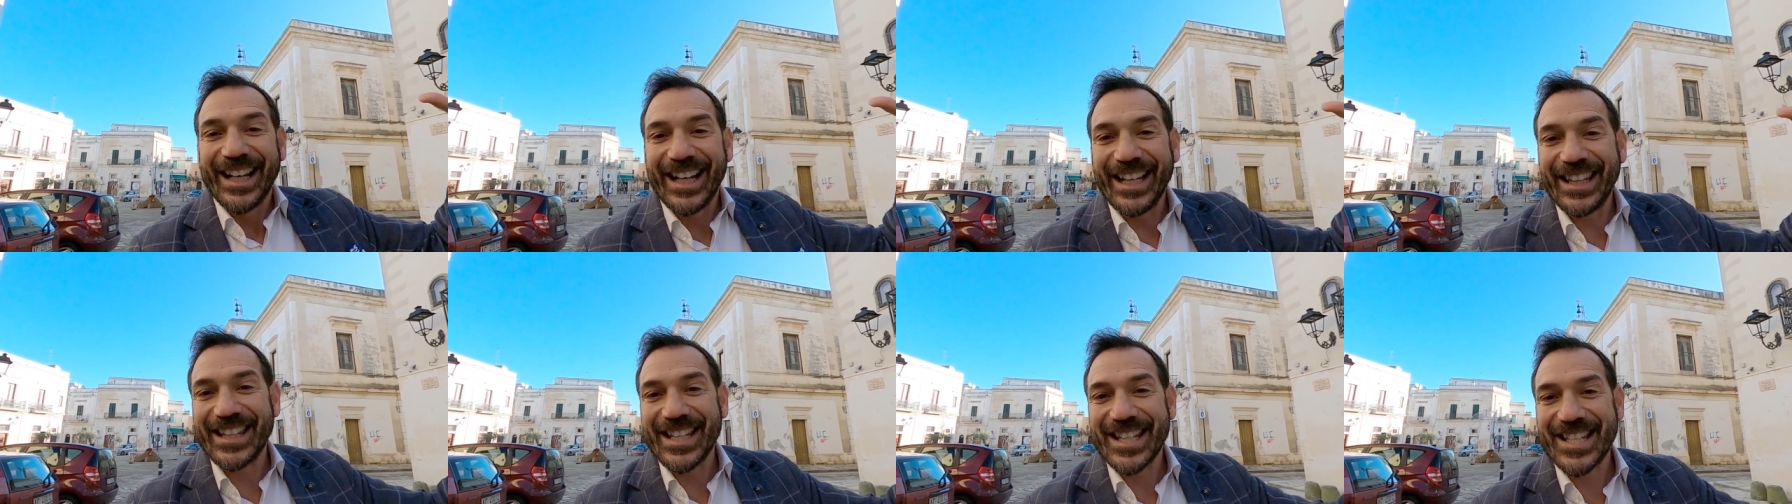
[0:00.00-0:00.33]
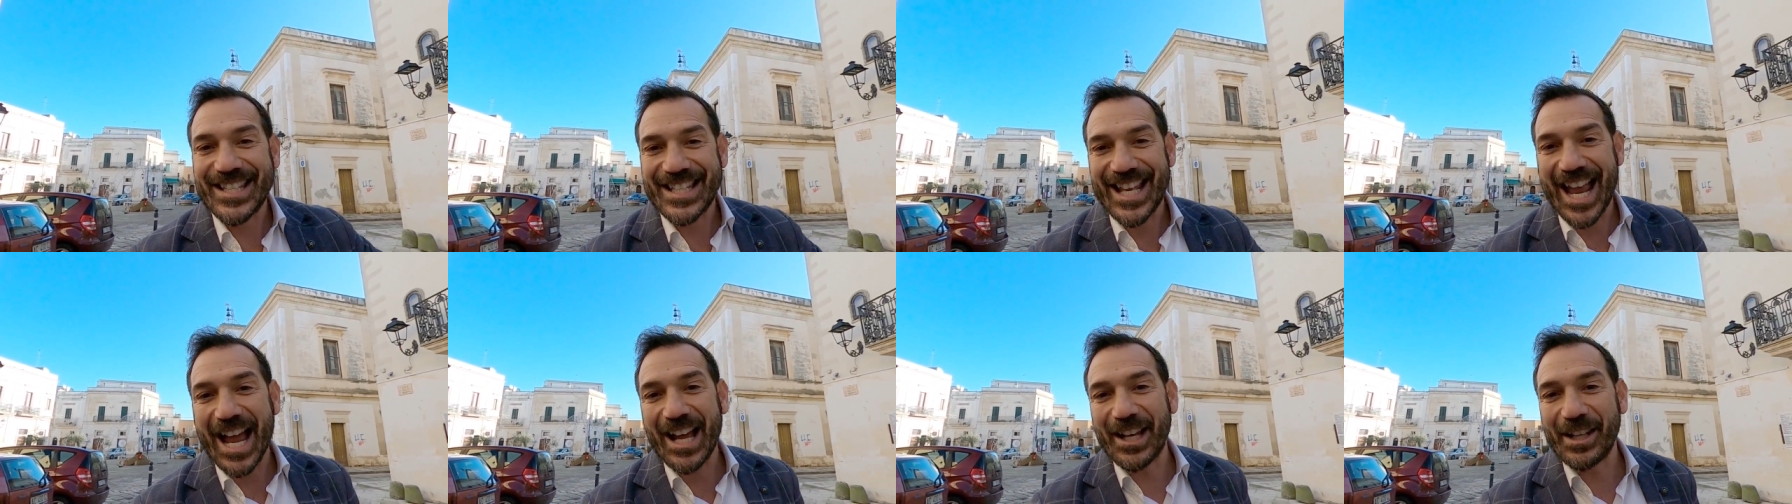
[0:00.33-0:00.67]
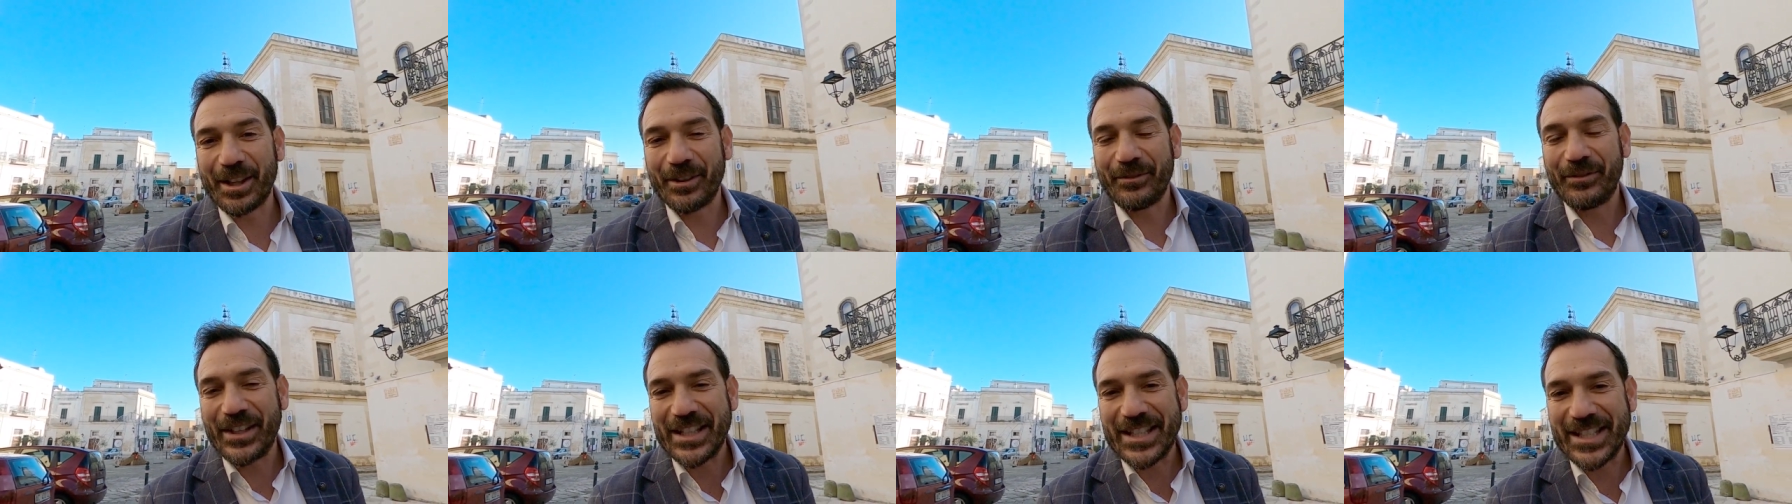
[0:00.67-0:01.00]
in the
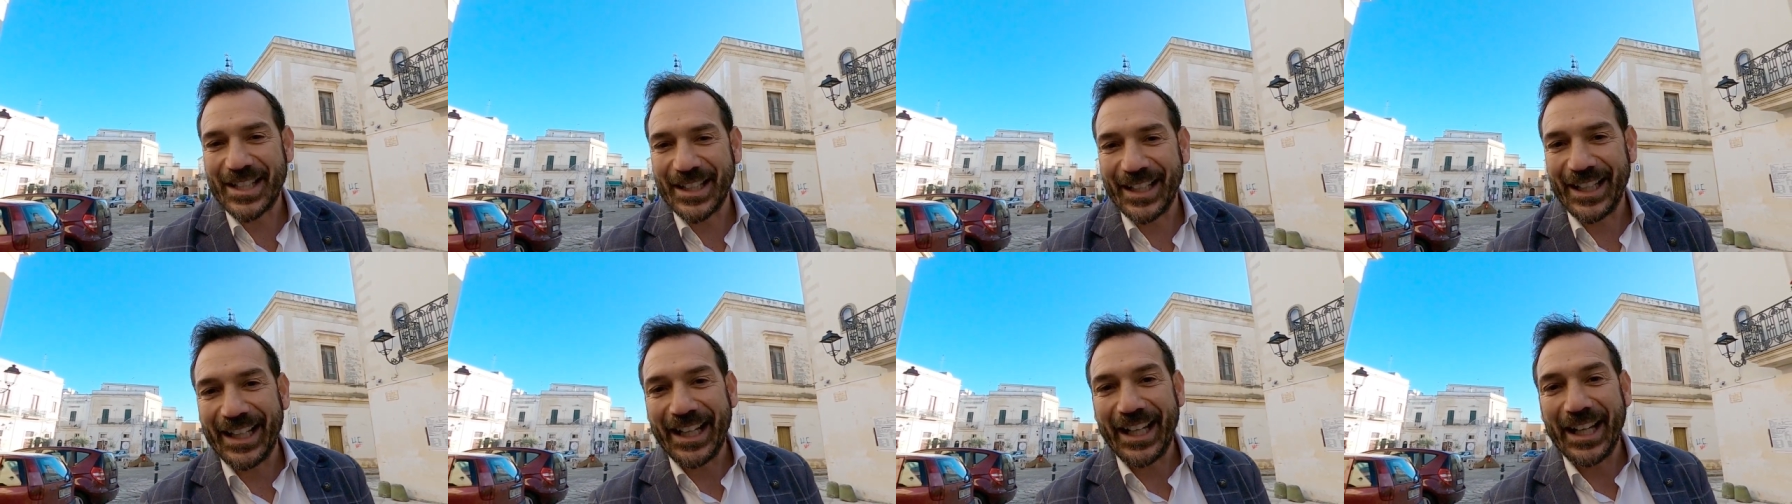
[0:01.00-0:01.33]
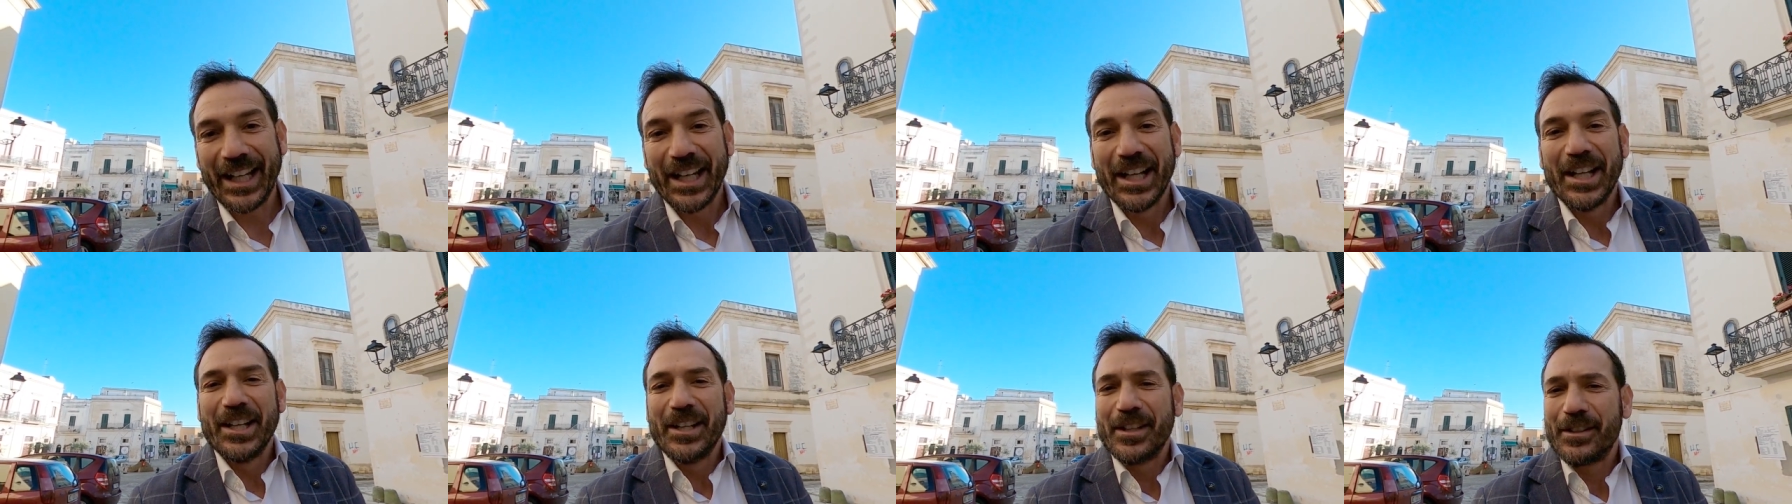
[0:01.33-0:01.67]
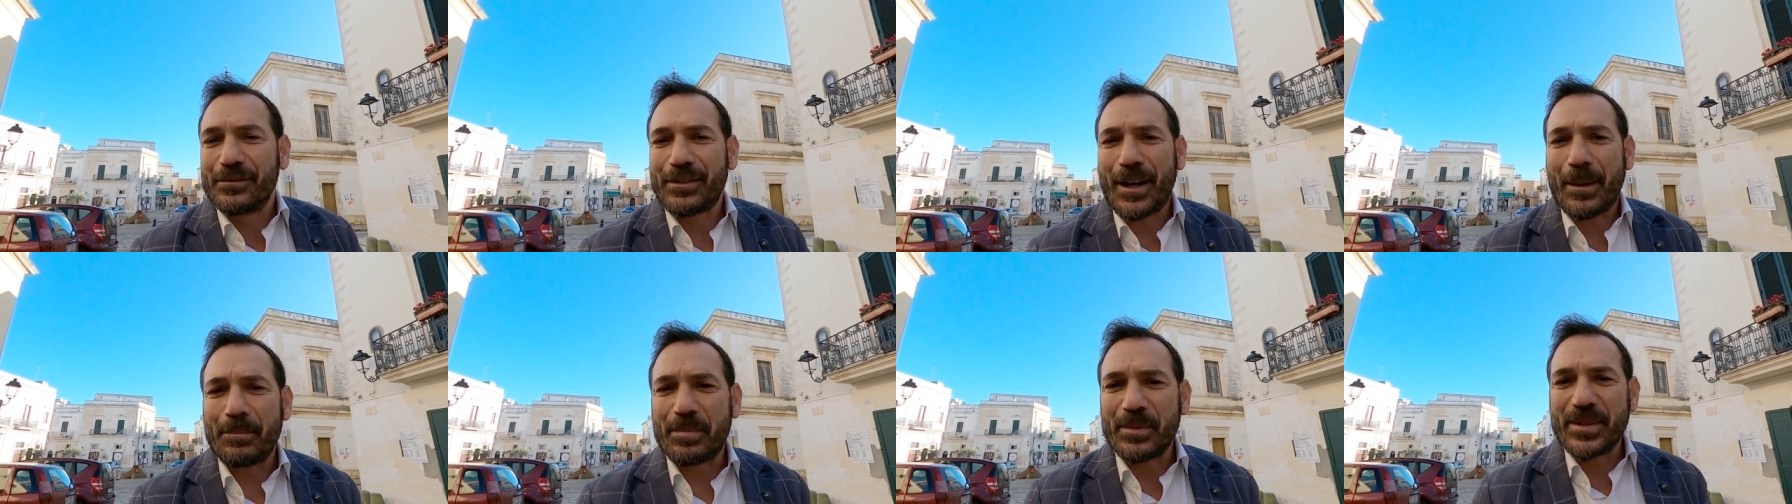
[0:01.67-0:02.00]
south of Italy,
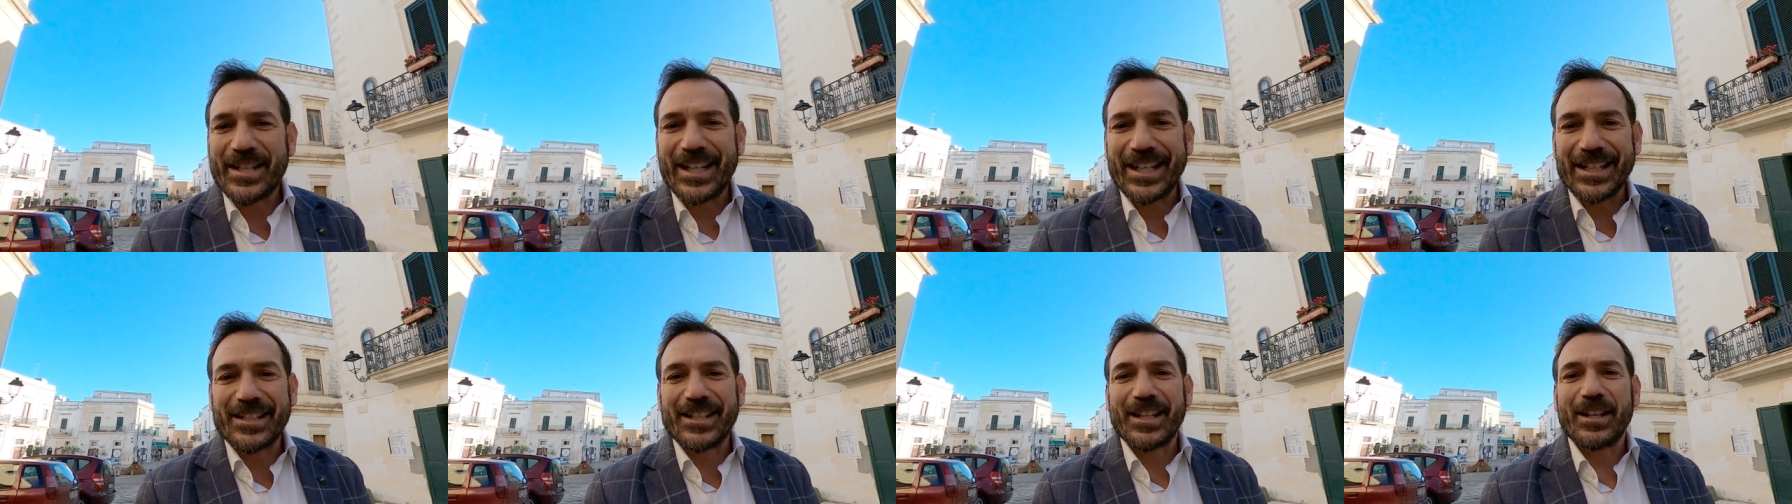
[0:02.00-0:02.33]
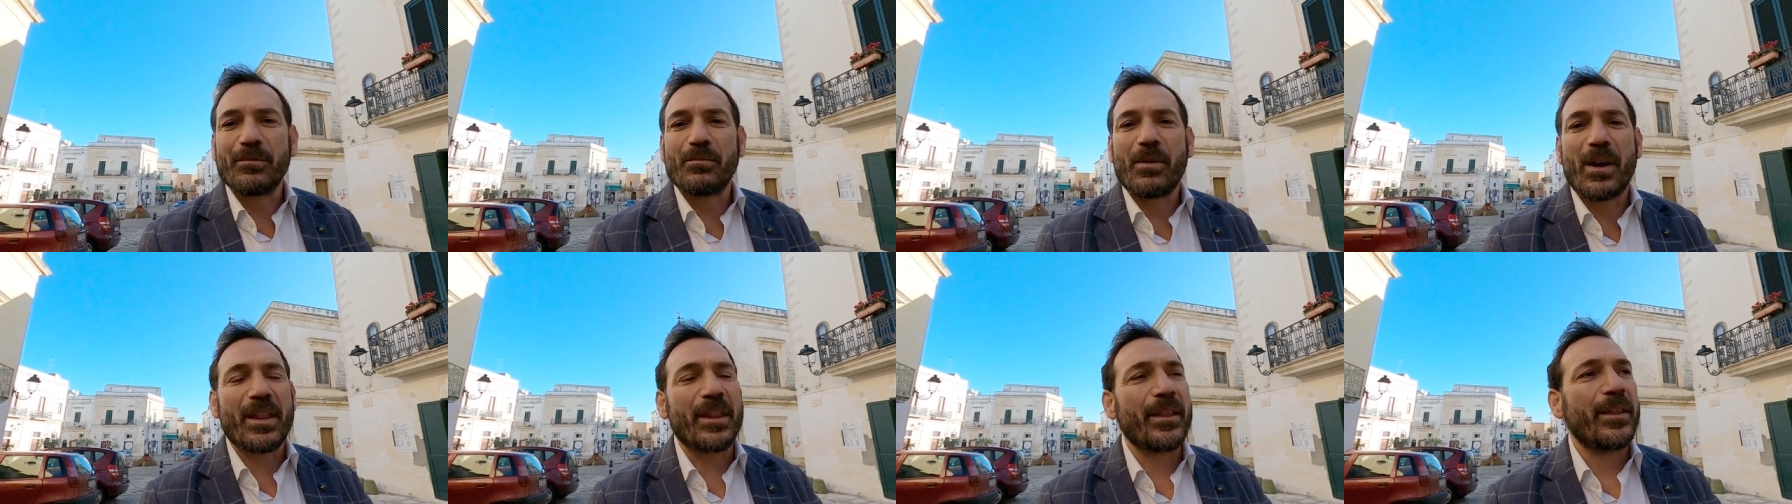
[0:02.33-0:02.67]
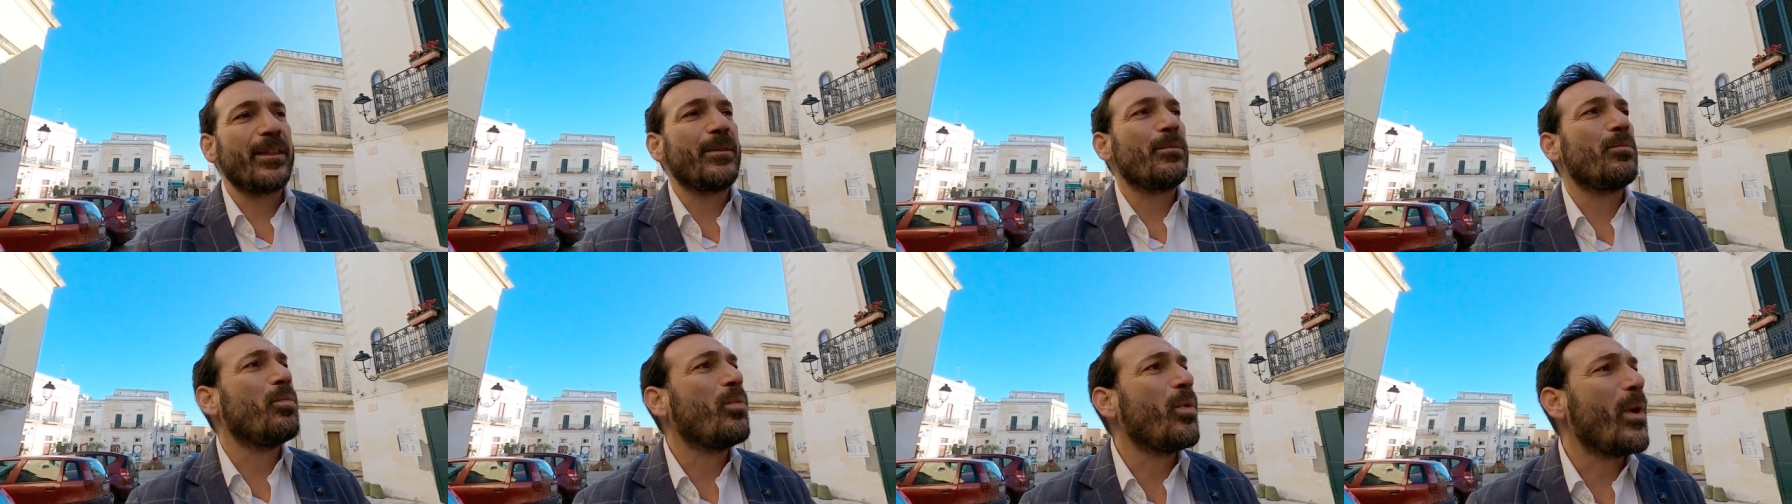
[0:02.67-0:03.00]
representing one
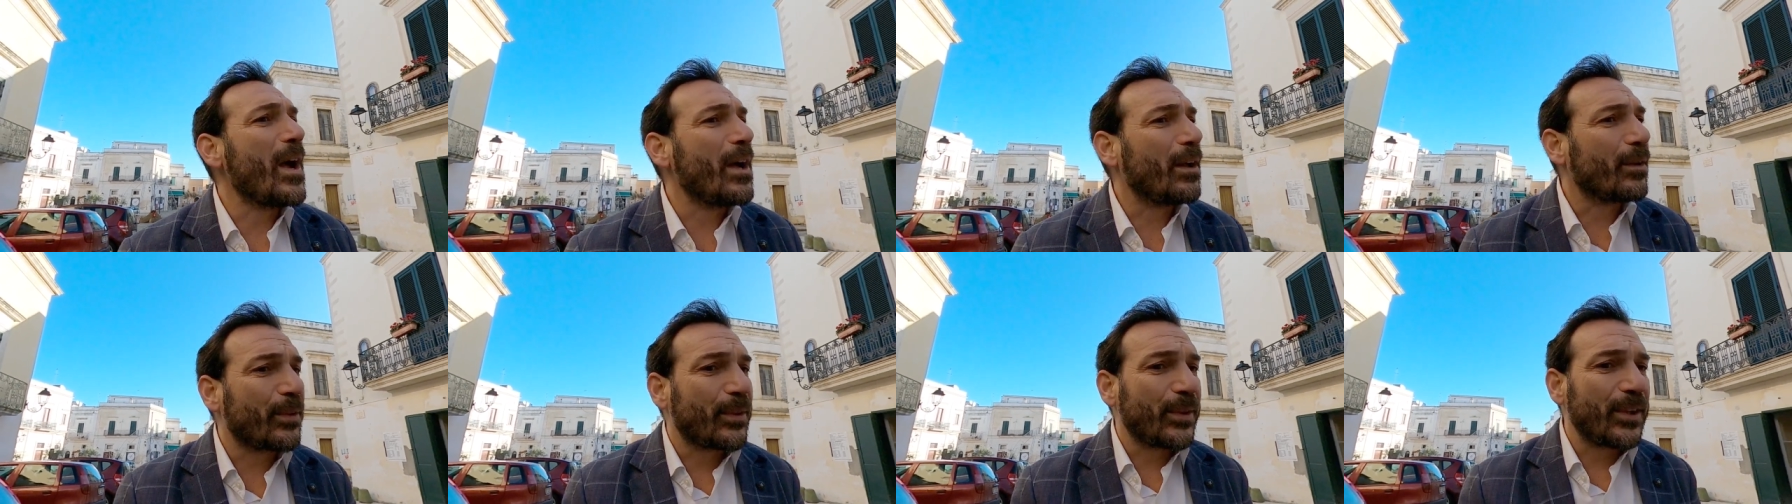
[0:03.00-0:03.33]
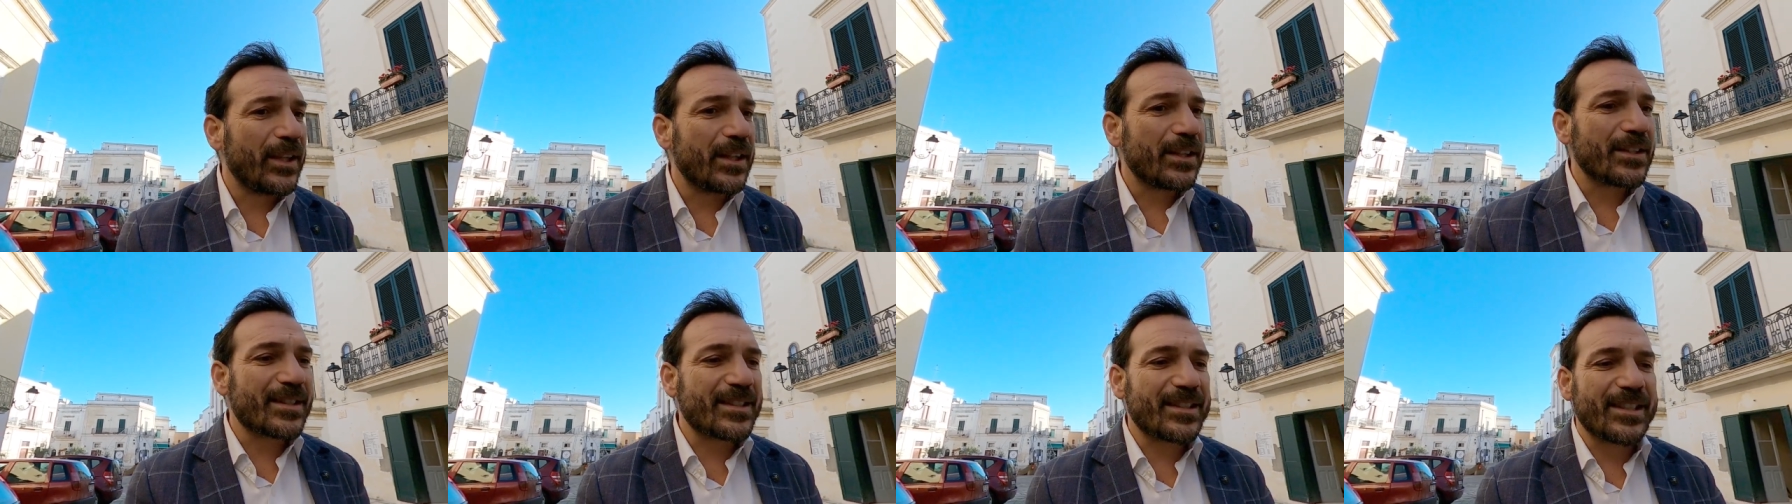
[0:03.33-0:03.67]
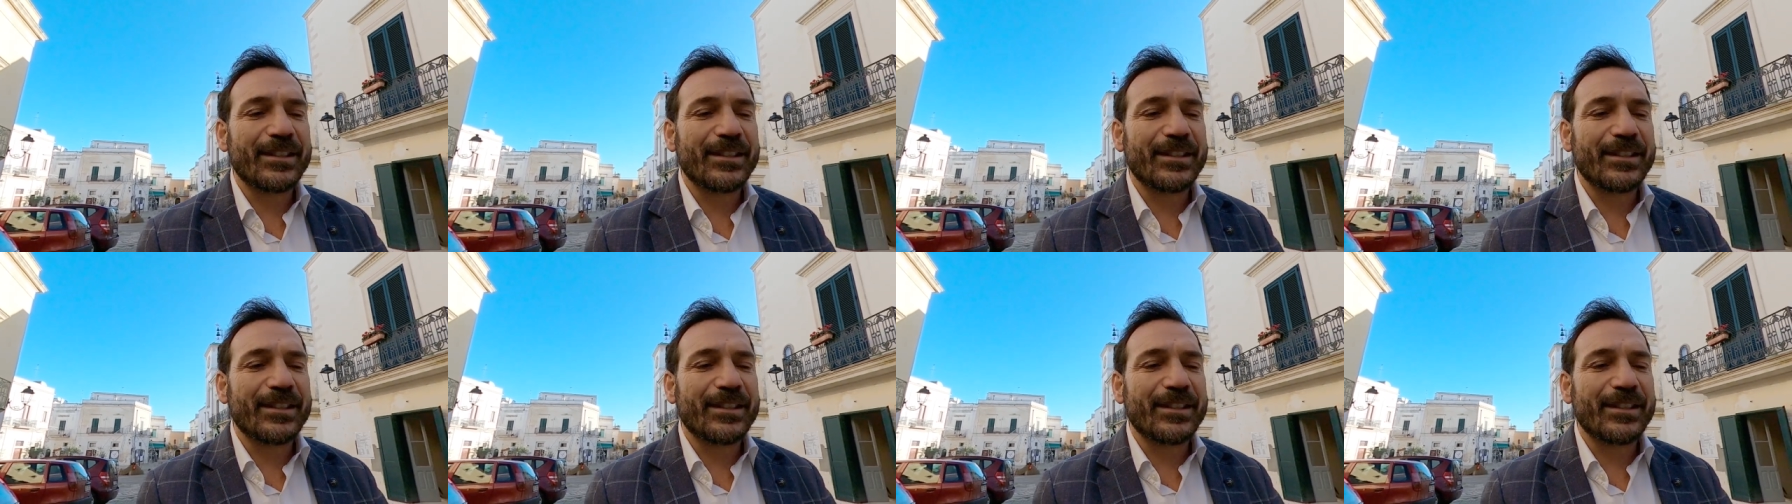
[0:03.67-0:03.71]
of the wealthiest